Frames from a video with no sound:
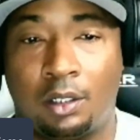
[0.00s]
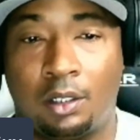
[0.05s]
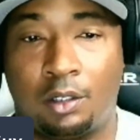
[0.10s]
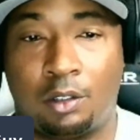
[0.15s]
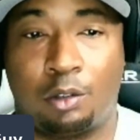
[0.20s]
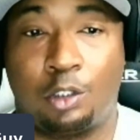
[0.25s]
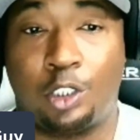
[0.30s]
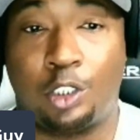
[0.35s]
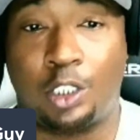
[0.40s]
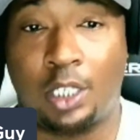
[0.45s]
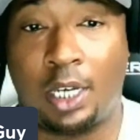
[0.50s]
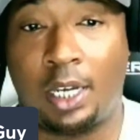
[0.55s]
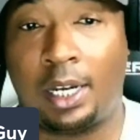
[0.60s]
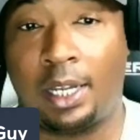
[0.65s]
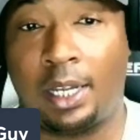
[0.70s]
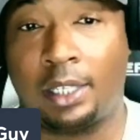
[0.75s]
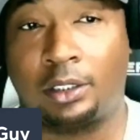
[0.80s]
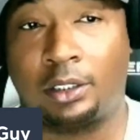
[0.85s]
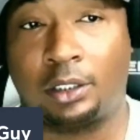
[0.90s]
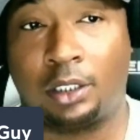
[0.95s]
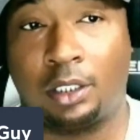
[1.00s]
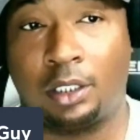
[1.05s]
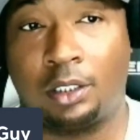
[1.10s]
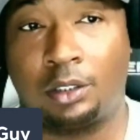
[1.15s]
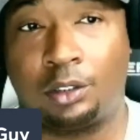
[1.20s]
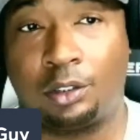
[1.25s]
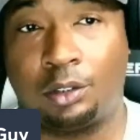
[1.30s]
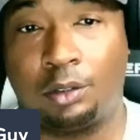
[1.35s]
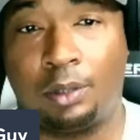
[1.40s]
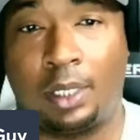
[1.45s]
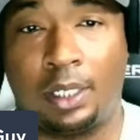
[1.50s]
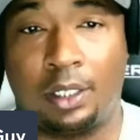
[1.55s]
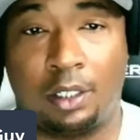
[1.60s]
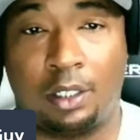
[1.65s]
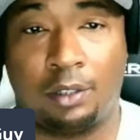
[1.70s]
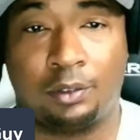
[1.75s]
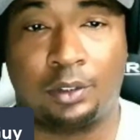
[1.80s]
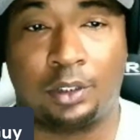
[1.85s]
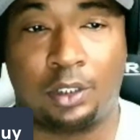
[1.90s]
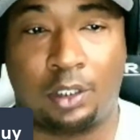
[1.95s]
No shot at Skunk 2. I
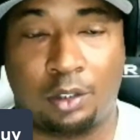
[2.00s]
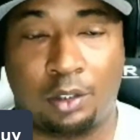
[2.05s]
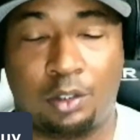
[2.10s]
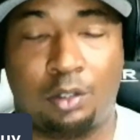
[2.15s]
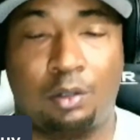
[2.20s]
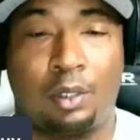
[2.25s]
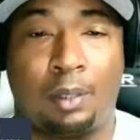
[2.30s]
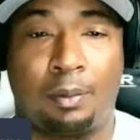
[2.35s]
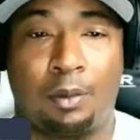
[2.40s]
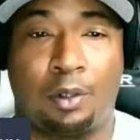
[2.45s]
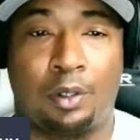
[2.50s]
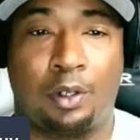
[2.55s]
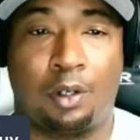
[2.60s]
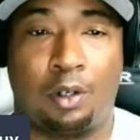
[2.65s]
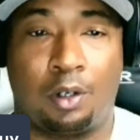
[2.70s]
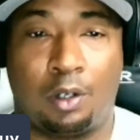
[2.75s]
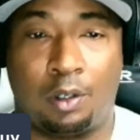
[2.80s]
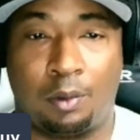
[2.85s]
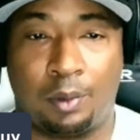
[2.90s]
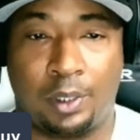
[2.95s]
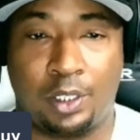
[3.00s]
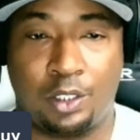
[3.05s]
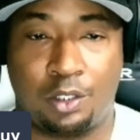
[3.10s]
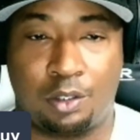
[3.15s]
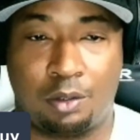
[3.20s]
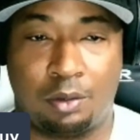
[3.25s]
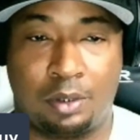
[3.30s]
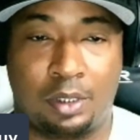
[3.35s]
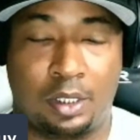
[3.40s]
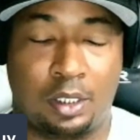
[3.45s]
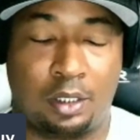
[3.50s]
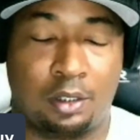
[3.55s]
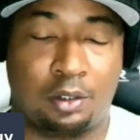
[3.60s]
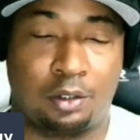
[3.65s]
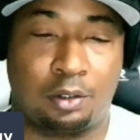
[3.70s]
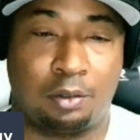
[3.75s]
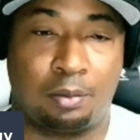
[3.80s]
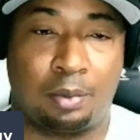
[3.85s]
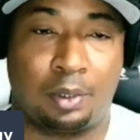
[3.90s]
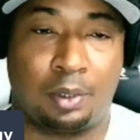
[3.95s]
love Skunk 2. I'm going to always use
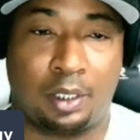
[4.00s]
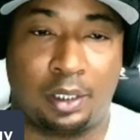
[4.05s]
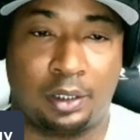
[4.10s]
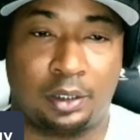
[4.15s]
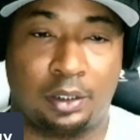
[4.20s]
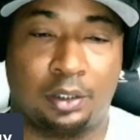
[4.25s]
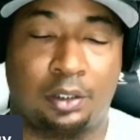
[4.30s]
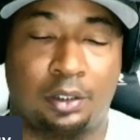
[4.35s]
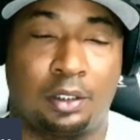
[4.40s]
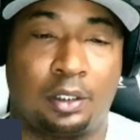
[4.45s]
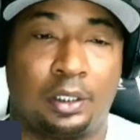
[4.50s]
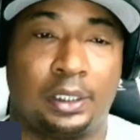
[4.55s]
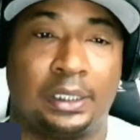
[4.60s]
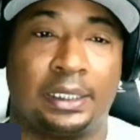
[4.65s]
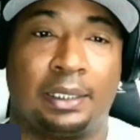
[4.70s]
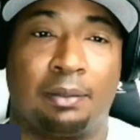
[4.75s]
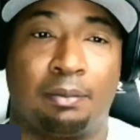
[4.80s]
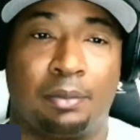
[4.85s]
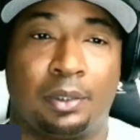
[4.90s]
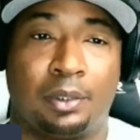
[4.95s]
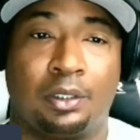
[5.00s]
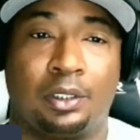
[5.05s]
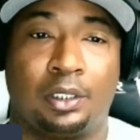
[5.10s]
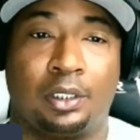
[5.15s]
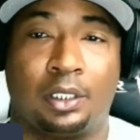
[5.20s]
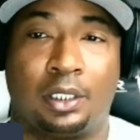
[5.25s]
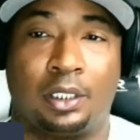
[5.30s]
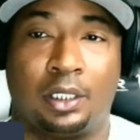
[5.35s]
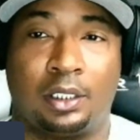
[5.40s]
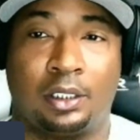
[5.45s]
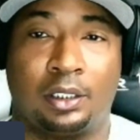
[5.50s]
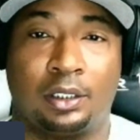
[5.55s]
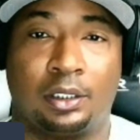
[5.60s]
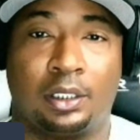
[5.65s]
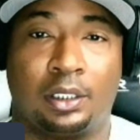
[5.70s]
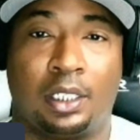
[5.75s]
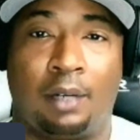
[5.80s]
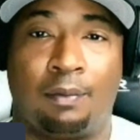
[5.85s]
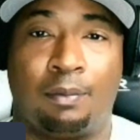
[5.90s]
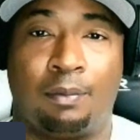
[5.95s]
Skunk 2 parts as long as I'm building
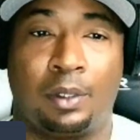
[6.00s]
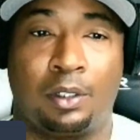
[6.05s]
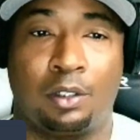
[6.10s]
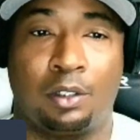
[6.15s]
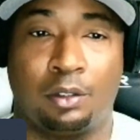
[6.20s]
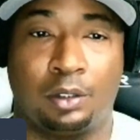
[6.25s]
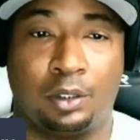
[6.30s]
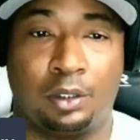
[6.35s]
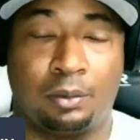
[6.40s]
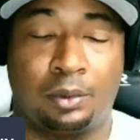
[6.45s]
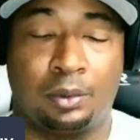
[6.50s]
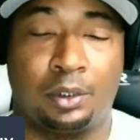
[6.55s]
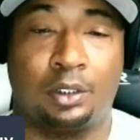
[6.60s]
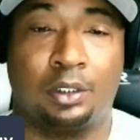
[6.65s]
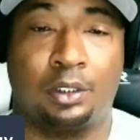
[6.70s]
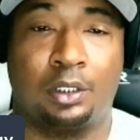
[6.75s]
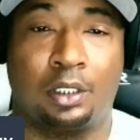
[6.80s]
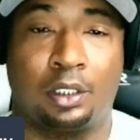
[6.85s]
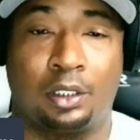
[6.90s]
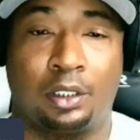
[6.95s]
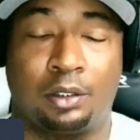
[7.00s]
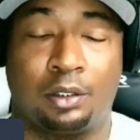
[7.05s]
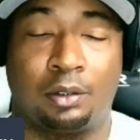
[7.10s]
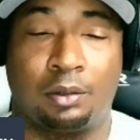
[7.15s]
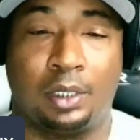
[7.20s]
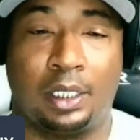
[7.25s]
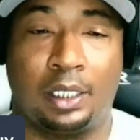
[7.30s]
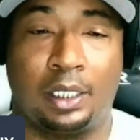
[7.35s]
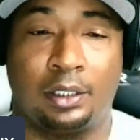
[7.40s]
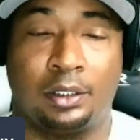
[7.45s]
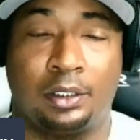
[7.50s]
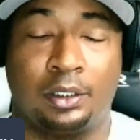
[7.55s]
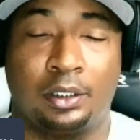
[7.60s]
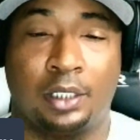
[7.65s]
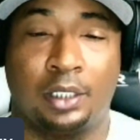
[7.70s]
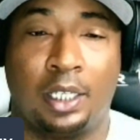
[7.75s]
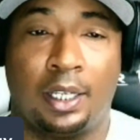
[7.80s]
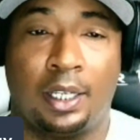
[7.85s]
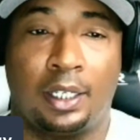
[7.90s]
Hondas. I've been using them since the early 2000s.